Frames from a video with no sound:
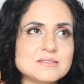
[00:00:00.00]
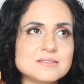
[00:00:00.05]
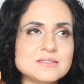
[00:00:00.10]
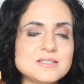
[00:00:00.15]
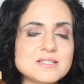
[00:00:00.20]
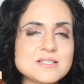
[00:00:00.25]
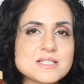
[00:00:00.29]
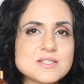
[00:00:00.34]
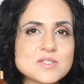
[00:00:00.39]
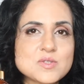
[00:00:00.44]

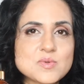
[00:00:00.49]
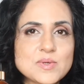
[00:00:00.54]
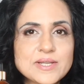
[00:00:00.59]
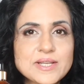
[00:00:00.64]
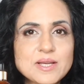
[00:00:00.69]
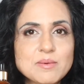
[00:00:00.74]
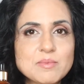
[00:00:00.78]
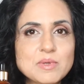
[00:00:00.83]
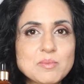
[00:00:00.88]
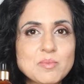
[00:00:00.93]
this
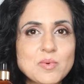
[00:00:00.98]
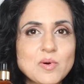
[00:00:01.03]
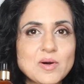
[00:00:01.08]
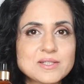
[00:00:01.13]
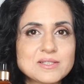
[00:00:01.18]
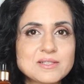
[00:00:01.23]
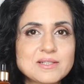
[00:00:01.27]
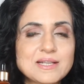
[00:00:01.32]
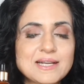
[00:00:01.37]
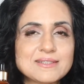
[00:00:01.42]
20 ml
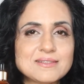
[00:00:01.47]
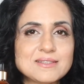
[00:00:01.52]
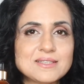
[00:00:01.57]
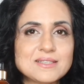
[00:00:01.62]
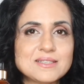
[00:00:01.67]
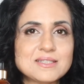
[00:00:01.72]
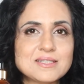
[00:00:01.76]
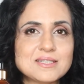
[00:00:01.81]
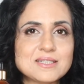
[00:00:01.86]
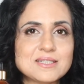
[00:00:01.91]
bottle, I
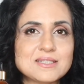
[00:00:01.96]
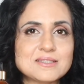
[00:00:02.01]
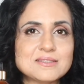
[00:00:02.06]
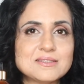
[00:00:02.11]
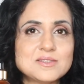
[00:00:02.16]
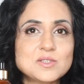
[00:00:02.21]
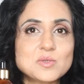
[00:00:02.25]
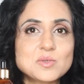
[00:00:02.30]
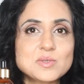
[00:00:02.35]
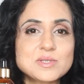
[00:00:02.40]
think
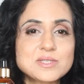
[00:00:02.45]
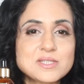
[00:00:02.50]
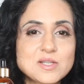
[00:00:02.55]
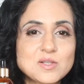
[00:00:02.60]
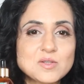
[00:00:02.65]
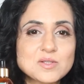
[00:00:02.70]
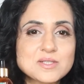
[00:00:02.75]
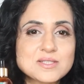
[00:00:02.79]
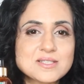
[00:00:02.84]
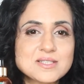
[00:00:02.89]
though it
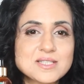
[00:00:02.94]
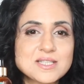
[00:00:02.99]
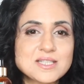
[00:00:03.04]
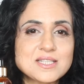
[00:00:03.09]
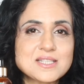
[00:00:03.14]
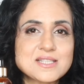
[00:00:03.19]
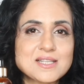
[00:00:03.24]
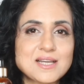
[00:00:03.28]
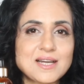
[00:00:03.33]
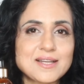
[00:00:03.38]
looks
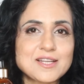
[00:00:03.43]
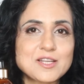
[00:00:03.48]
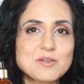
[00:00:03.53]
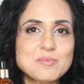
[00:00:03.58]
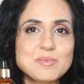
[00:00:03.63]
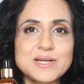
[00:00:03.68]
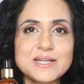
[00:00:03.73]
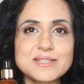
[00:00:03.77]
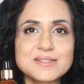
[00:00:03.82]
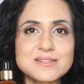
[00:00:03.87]
teeny tiny,
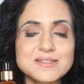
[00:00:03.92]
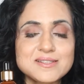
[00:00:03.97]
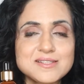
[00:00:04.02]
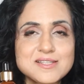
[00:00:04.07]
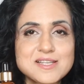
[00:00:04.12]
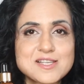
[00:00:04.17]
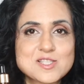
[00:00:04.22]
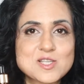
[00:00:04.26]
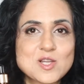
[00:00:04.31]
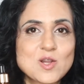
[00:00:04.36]
but
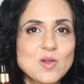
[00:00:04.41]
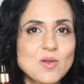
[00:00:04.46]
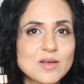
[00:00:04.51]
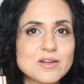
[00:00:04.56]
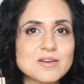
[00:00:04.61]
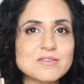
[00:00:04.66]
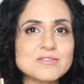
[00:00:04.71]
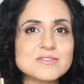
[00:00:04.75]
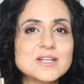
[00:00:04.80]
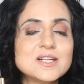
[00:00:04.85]
it has a
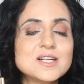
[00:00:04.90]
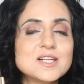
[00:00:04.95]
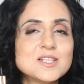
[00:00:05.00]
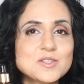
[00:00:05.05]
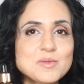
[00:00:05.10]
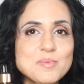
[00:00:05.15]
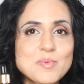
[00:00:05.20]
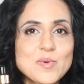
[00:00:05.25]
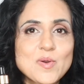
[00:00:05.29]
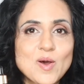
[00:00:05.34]
lot of
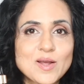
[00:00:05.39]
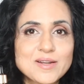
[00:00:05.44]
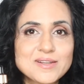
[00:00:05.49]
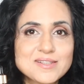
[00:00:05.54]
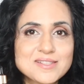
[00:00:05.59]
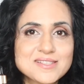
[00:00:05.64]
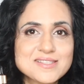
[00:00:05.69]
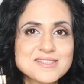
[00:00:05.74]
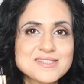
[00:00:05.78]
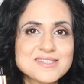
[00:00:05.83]
the
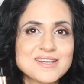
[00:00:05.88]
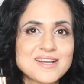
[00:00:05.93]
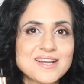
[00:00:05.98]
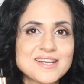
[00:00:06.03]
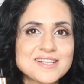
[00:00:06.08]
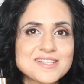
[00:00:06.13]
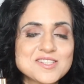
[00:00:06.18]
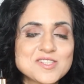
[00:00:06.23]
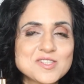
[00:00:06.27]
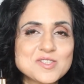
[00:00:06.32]
product
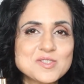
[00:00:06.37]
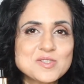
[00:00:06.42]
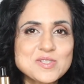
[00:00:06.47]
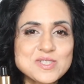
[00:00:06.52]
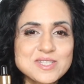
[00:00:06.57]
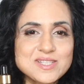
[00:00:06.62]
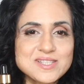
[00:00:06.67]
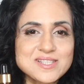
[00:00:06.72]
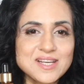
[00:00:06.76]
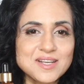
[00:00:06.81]
inside. You
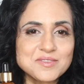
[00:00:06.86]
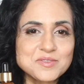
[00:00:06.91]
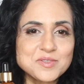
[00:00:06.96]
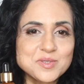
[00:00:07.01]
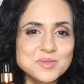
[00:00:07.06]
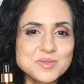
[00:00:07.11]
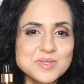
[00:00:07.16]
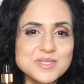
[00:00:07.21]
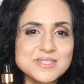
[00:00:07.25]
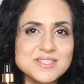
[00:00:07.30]
just have to
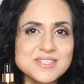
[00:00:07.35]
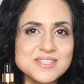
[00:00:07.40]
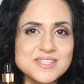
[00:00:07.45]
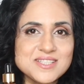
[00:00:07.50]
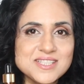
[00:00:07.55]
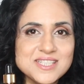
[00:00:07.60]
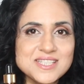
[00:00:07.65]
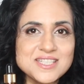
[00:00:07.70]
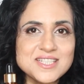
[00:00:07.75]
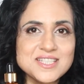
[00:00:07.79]
use a
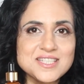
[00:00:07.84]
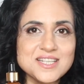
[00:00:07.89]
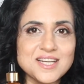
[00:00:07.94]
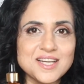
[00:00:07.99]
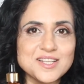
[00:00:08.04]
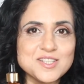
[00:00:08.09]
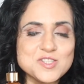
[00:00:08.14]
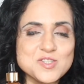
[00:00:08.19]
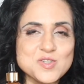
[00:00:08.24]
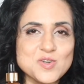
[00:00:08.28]
teeny
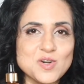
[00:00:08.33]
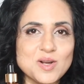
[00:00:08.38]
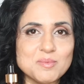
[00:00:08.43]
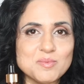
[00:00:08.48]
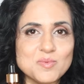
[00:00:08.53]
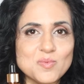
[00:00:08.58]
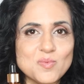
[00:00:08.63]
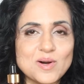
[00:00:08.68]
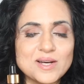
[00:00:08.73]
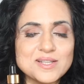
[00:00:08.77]
tiny drop,
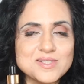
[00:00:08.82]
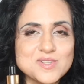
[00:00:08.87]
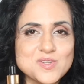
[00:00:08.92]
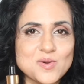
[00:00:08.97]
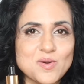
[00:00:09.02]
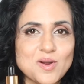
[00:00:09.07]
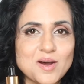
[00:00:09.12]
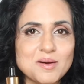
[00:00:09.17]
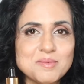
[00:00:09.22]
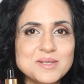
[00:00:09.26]
one
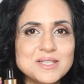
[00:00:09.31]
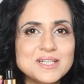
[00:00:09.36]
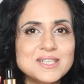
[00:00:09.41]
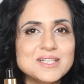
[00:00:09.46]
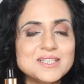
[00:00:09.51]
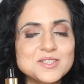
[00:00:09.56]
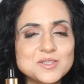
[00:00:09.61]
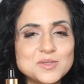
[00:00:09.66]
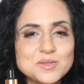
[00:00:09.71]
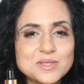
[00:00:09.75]
drop.
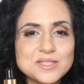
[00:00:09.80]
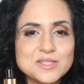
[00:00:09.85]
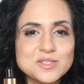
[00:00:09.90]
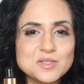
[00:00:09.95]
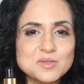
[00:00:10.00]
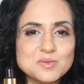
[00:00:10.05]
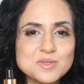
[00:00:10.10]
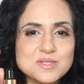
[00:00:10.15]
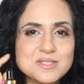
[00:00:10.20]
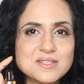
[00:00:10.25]
You can
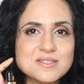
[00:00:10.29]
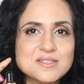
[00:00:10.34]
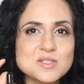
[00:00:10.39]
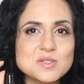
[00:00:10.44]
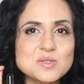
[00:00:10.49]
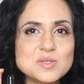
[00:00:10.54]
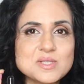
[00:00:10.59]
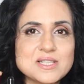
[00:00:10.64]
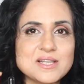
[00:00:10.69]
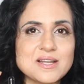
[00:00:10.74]
use as
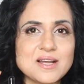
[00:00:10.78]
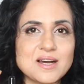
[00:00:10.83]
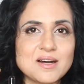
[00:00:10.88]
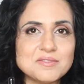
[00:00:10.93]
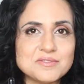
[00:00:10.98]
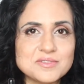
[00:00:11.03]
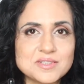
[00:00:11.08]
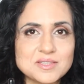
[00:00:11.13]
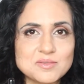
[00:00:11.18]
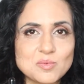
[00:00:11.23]
good
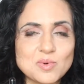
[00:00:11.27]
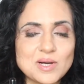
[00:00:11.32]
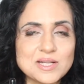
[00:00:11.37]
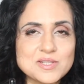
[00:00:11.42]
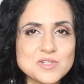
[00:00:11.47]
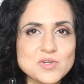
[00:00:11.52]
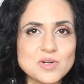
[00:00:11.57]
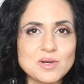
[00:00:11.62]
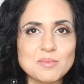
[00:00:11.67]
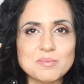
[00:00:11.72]
enough of
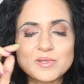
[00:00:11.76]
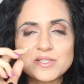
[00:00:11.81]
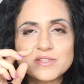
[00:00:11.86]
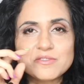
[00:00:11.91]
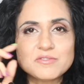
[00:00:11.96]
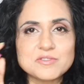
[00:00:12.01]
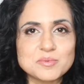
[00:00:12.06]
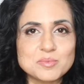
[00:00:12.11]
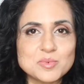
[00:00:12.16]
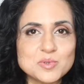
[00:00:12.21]
one droplet
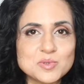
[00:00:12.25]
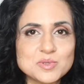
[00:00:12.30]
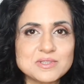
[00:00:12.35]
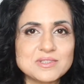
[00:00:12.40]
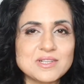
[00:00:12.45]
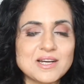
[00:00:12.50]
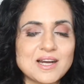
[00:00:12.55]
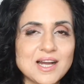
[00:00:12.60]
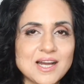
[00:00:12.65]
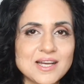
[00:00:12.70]
for both
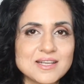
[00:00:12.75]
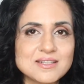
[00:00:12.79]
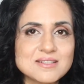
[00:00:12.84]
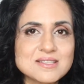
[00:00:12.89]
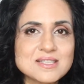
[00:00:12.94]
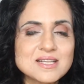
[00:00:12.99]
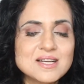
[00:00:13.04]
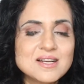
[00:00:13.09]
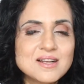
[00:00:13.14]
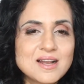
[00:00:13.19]
the
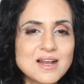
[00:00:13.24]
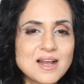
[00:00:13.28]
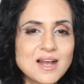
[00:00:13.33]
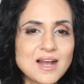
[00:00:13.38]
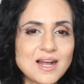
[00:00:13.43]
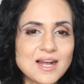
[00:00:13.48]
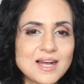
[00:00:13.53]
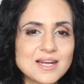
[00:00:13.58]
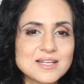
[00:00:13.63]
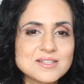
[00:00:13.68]
eyes.
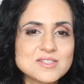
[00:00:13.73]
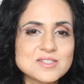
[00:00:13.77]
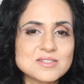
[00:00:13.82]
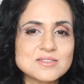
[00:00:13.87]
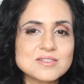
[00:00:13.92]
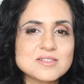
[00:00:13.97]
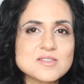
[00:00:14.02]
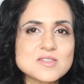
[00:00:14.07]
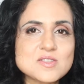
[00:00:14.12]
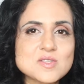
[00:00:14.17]
And
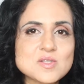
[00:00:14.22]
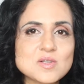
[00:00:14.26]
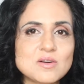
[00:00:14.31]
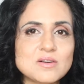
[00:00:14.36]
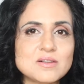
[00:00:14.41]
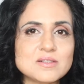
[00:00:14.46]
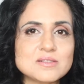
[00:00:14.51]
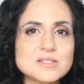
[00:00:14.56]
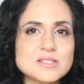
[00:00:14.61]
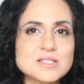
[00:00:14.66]
this is
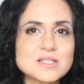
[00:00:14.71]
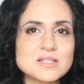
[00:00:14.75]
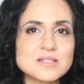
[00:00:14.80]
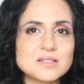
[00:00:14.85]
called